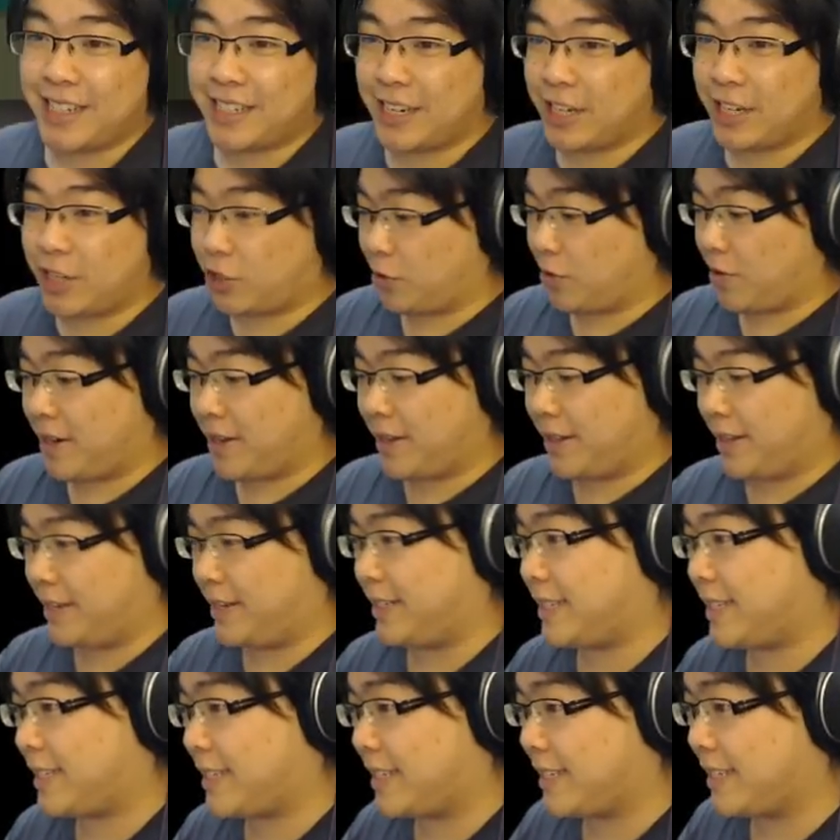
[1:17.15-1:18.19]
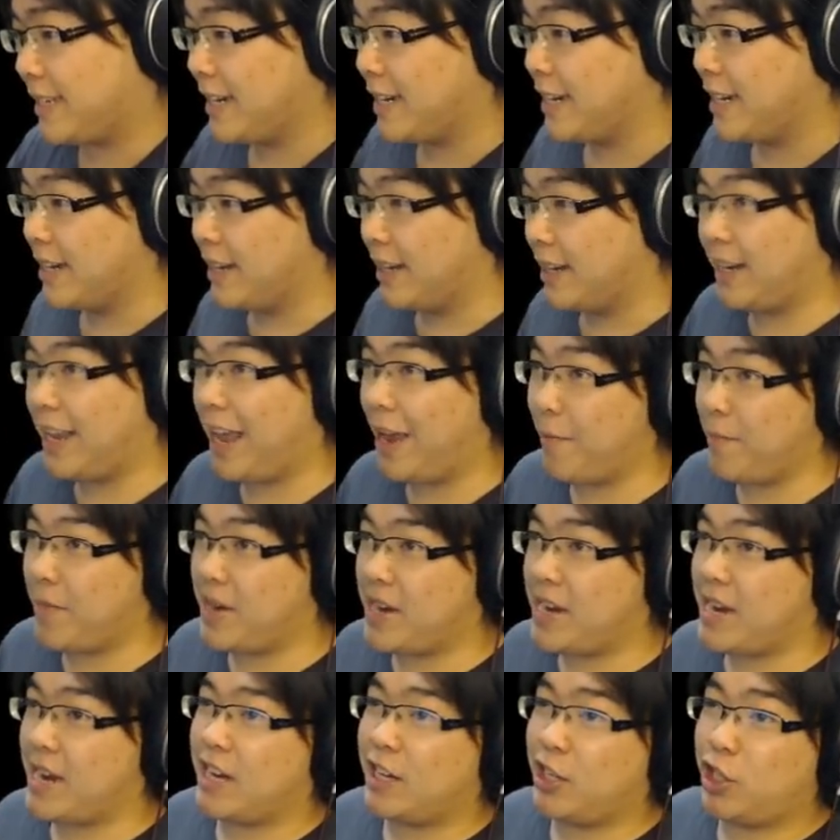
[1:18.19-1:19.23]
Let's enjoy this. Let
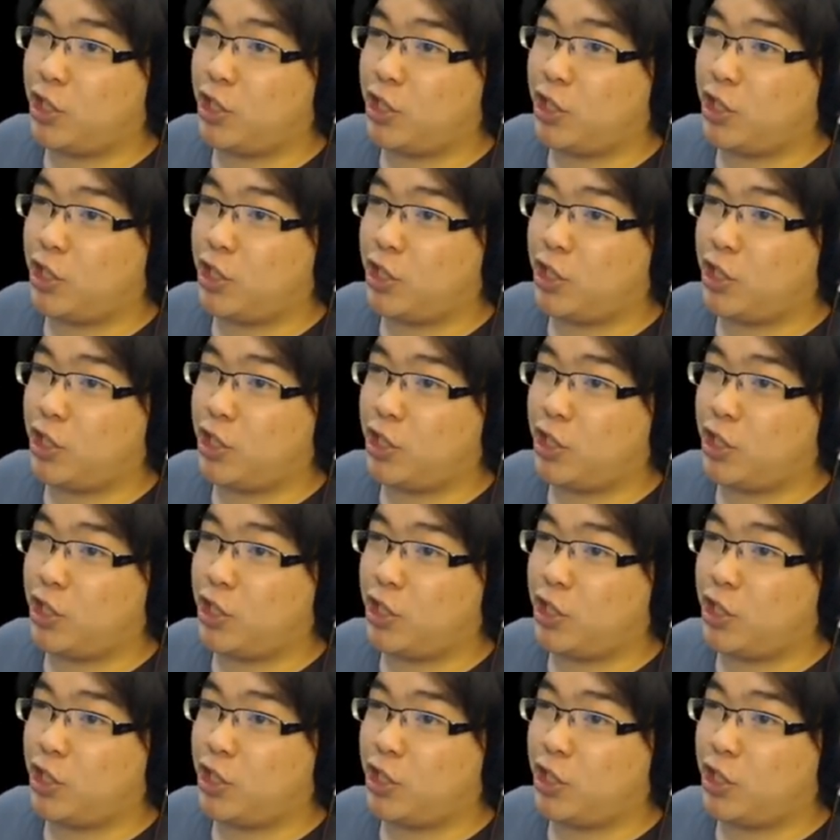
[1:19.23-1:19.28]
me